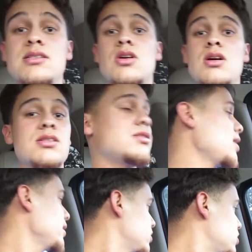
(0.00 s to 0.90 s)
as y'all can
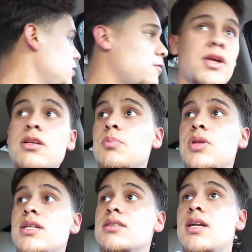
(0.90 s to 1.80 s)
see, ain't shit fell in
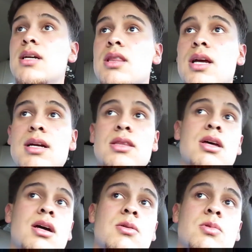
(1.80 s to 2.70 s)
place that I like I
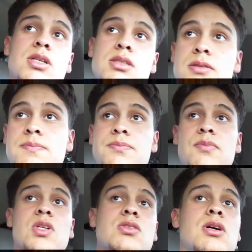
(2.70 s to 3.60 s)
thought it was.
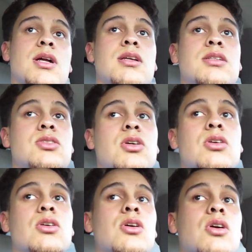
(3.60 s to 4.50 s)
So I need to
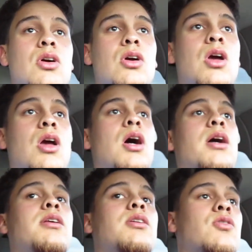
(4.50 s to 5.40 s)
start,
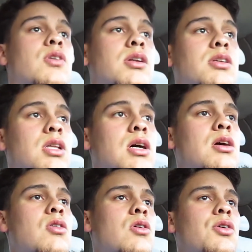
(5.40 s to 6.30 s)
I need to grind a
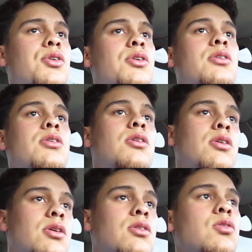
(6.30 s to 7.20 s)
lot harder.
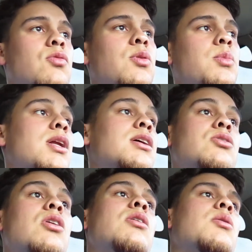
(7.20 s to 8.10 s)
You feel me? And I
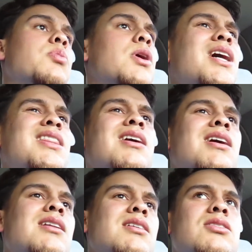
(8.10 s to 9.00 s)
started, I, I think
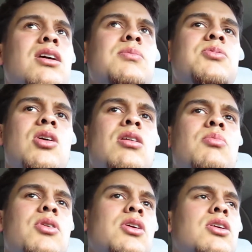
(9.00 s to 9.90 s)
I did, I'm
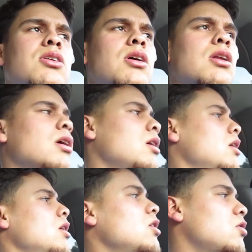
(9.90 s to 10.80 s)
starting pretty good.
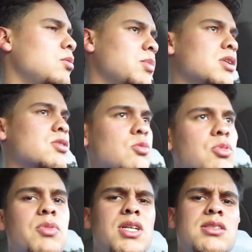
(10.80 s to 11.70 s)
feel me? This is gonna
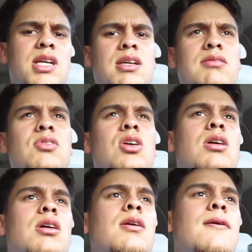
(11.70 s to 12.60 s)
be my second
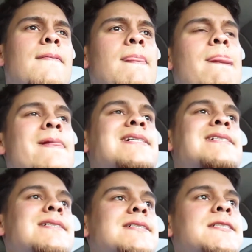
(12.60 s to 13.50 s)
vlog.
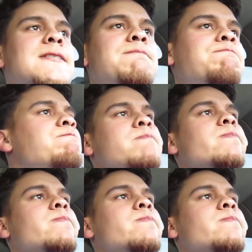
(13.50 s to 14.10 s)
Um,